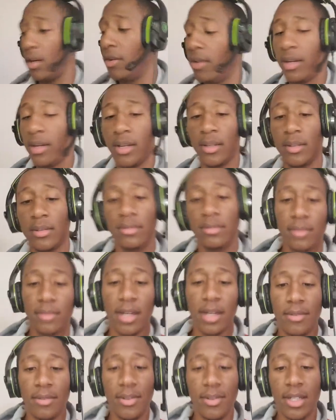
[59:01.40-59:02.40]
go ahead.
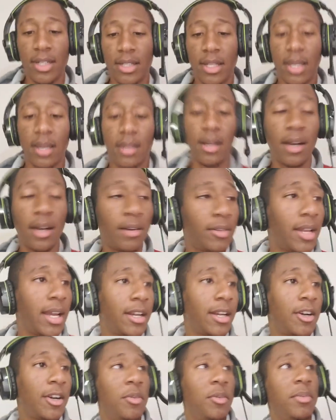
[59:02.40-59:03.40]
Nah, fuck that. I don't
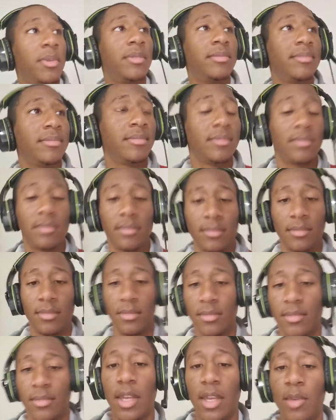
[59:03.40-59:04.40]
like Kobe.
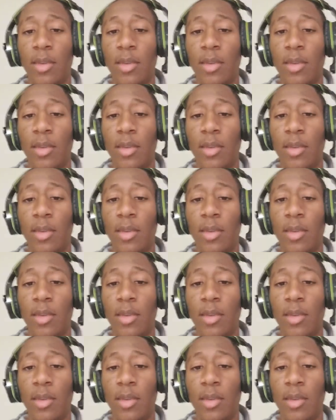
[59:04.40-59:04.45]
He